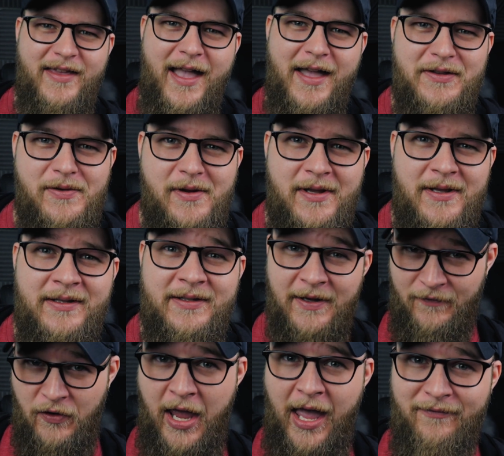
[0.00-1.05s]
the answer is,
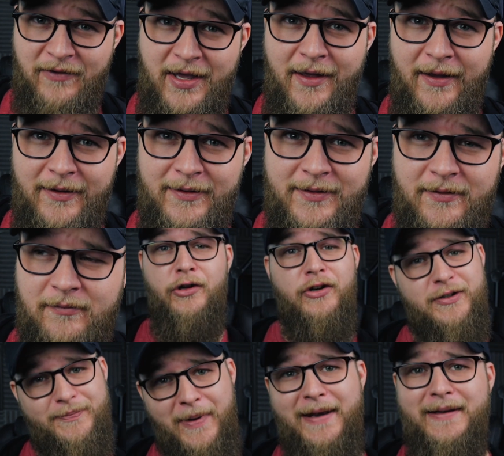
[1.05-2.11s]
if you have kids,
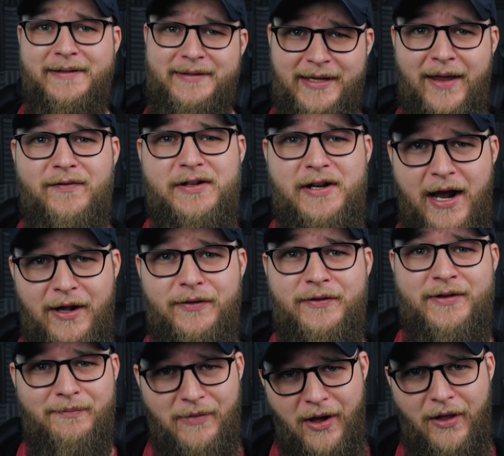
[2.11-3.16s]
you're spending seven
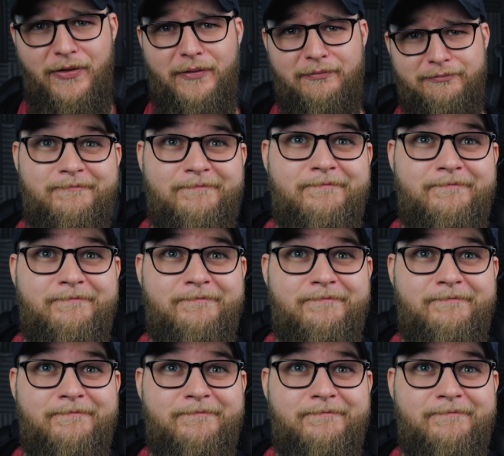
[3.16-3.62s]
dollars a month.